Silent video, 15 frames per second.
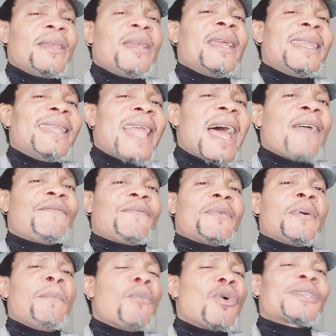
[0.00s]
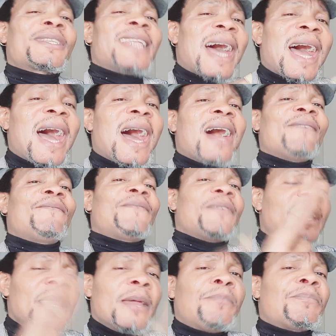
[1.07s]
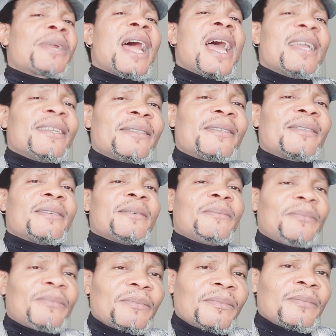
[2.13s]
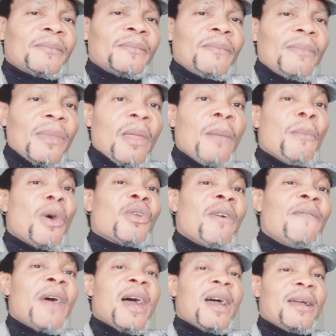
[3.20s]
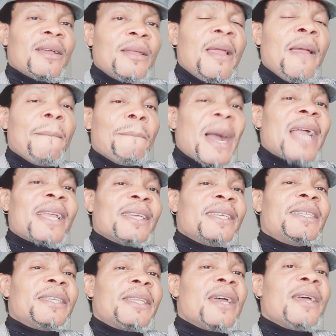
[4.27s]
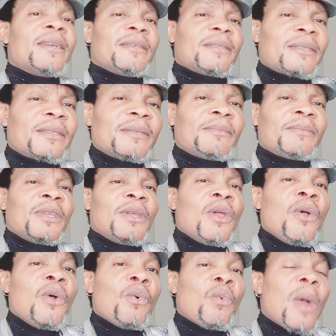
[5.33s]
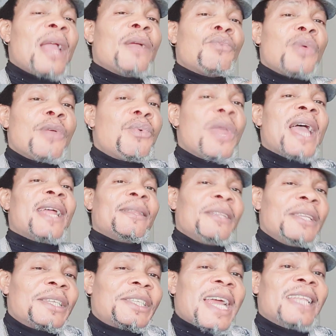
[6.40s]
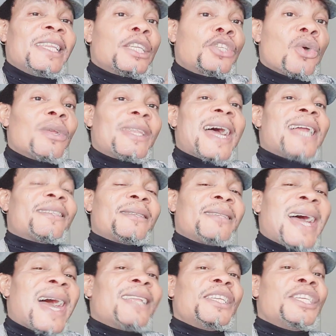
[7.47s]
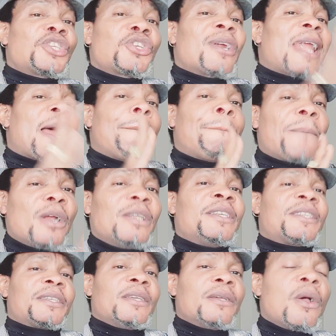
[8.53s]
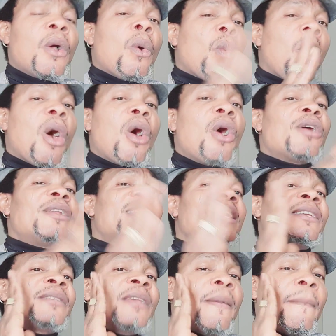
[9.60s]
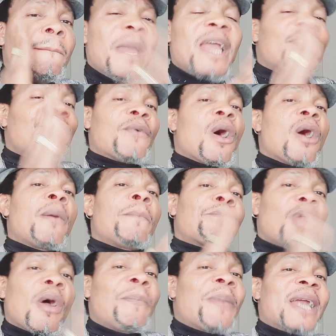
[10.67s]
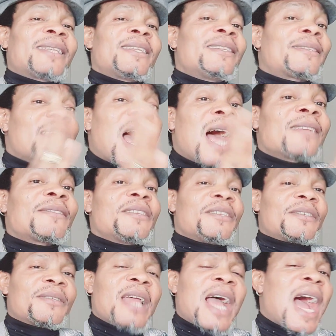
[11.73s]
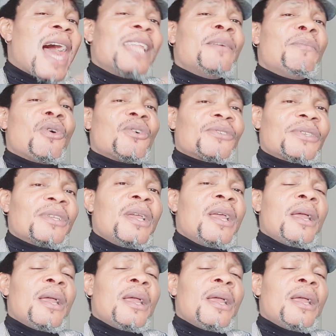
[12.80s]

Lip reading: life must not have a price. Moreover, back in the days when we were initially told that an insurance policy was only made for properties, houses, animals,